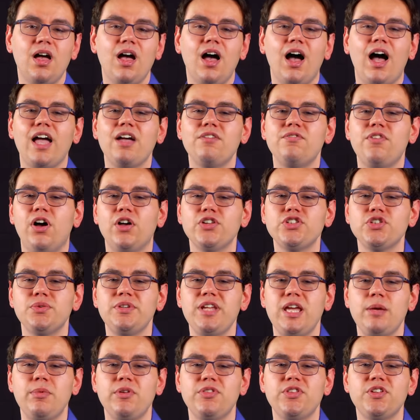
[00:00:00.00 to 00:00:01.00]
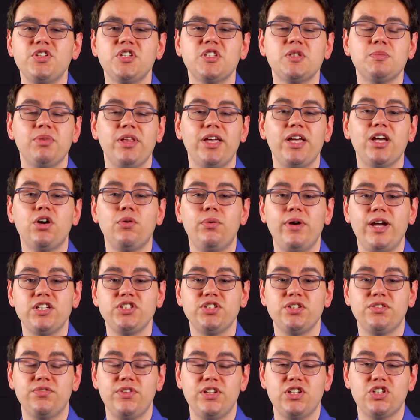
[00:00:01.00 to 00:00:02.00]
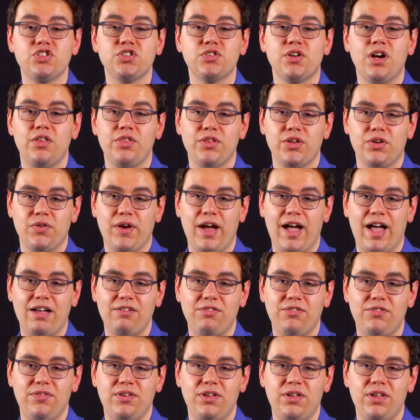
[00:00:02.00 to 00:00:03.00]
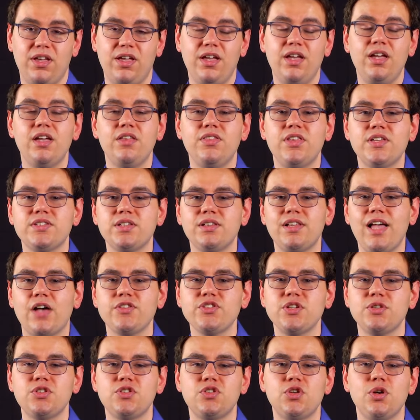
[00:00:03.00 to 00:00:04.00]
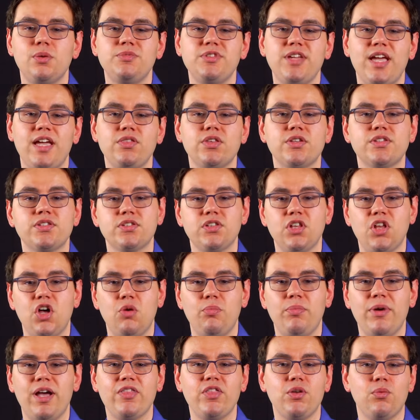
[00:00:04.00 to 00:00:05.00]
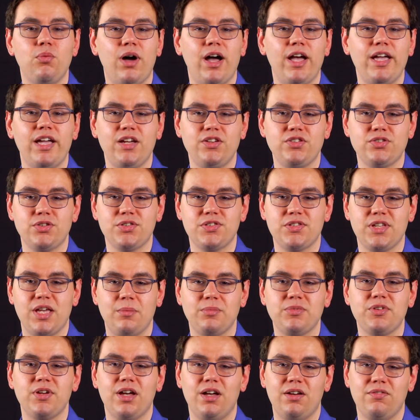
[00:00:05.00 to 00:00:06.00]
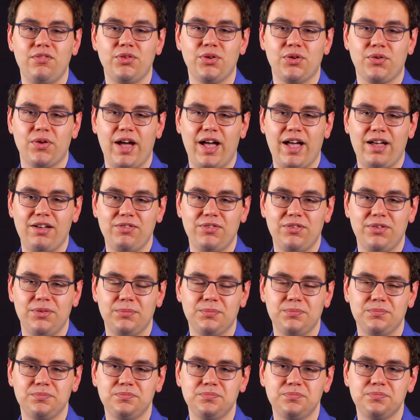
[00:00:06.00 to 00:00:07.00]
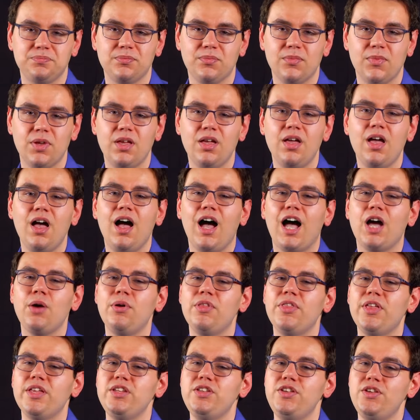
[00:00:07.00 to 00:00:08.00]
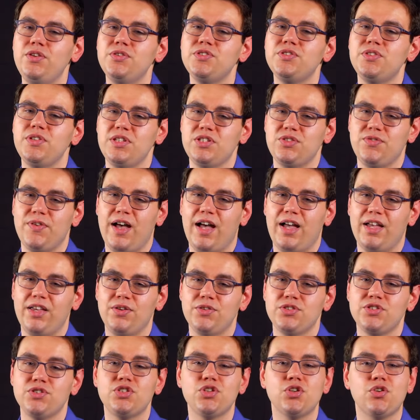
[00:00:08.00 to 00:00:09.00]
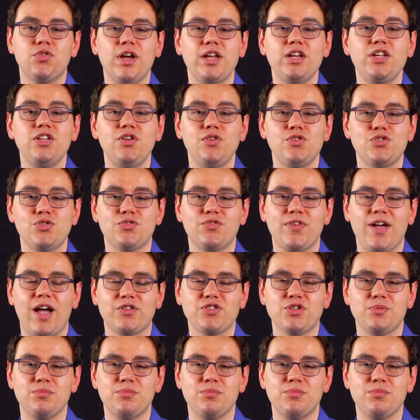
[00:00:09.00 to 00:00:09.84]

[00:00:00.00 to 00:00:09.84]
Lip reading: I have also enabled the display equation feature on the graph. This allows us to obtain the slope and the y-intercept of the graph. I will then use these values to create a user factor